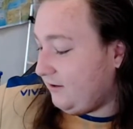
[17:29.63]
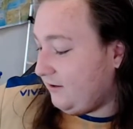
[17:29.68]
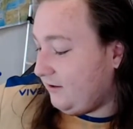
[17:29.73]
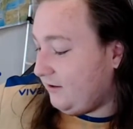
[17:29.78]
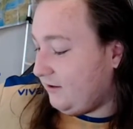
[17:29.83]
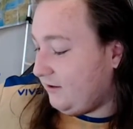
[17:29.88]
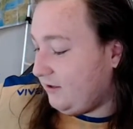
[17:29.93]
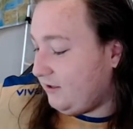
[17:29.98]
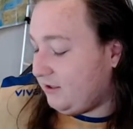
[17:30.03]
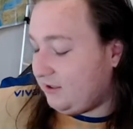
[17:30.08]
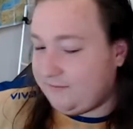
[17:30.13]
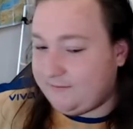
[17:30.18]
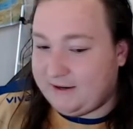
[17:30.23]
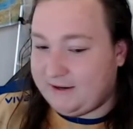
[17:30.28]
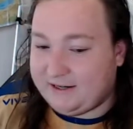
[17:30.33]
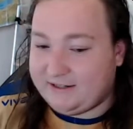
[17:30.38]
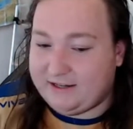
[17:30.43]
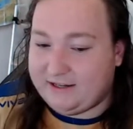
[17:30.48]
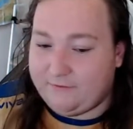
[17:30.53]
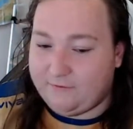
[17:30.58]

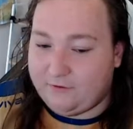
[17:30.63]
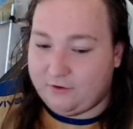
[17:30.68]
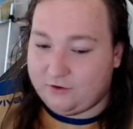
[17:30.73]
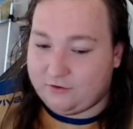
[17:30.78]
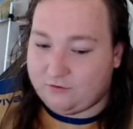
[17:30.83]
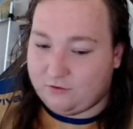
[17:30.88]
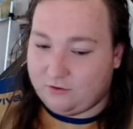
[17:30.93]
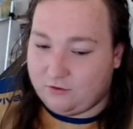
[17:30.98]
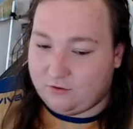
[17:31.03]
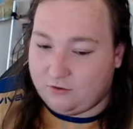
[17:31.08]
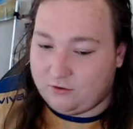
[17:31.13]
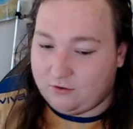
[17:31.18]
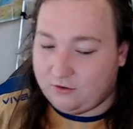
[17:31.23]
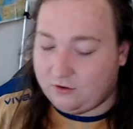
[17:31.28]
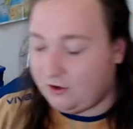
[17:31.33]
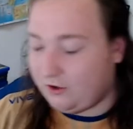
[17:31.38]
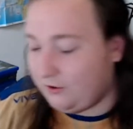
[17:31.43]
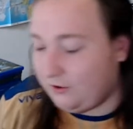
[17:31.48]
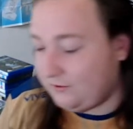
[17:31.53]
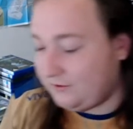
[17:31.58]
SmackDown vs. Raw
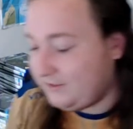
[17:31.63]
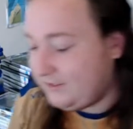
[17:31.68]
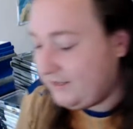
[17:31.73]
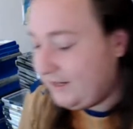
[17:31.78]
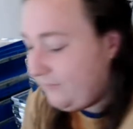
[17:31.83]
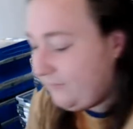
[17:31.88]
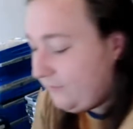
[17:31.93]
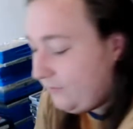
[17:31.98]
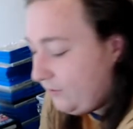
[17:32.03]
07.